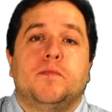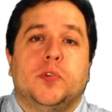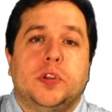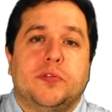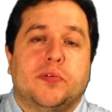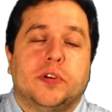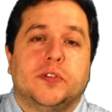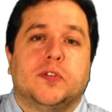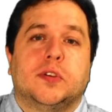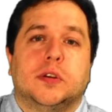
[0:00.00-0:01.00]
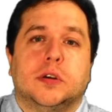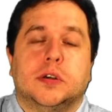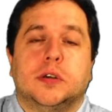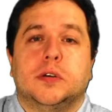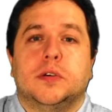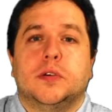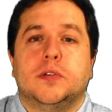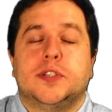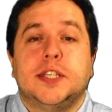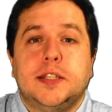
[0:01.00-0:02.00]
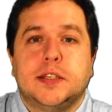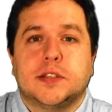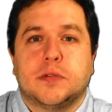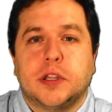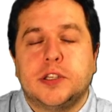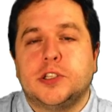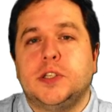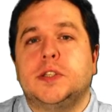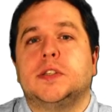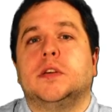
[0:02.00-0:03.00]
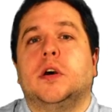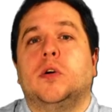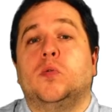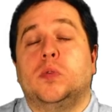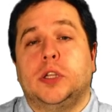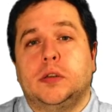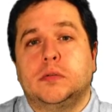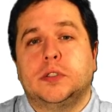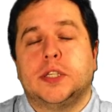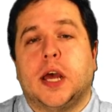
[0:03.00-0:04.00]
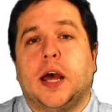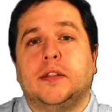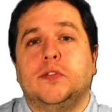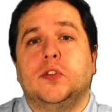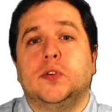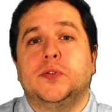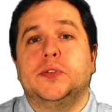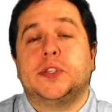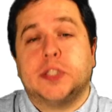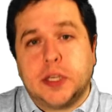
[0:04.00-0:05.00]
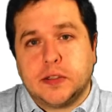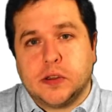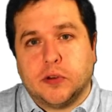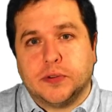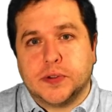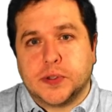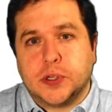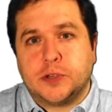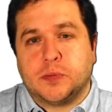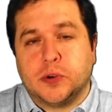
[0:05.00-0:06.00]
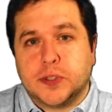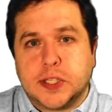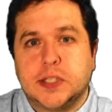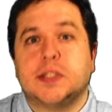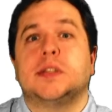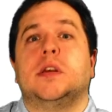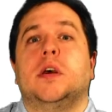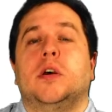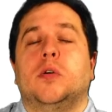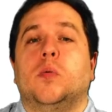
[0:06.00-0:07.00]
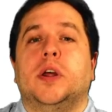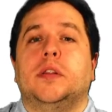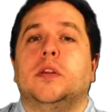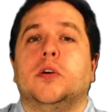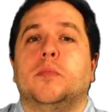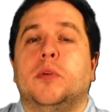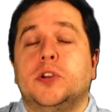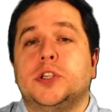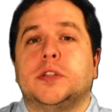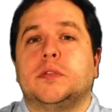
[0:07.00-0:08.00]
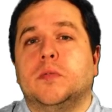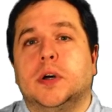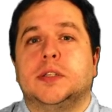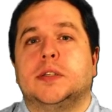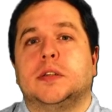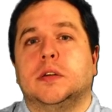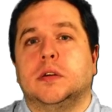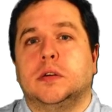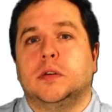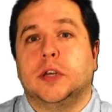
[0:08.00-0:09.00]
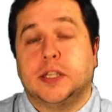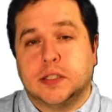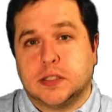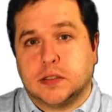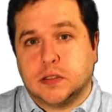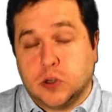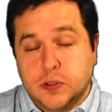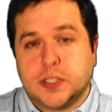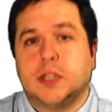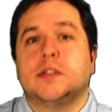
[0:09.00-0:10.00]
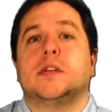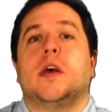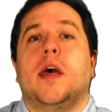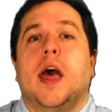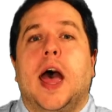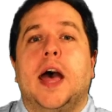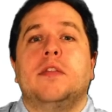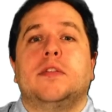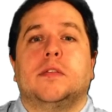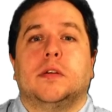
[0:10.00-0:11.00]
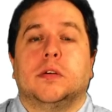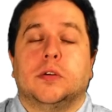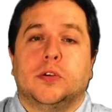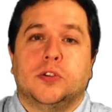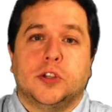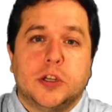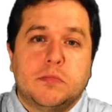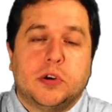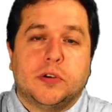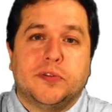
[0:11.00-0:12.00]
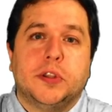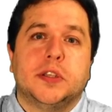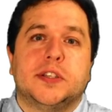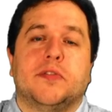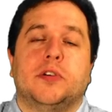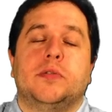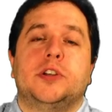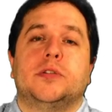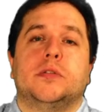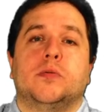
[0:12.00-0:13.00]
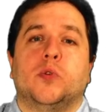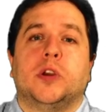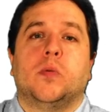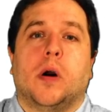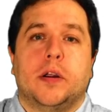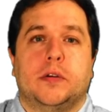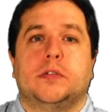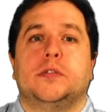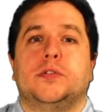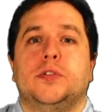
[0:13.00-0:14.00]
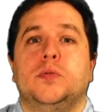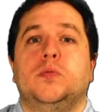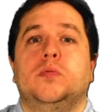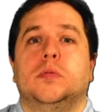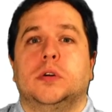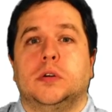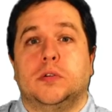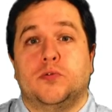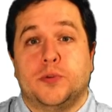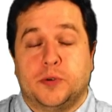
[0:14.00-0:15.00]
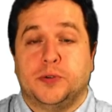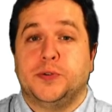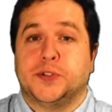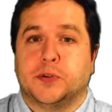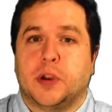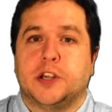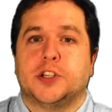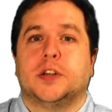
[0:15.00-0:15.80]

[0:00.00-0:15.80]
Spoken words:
different seeding strategies, we looked at the state of the search process when the budget was exhausted, and the number of fitness evaluation required to reproduce a crash.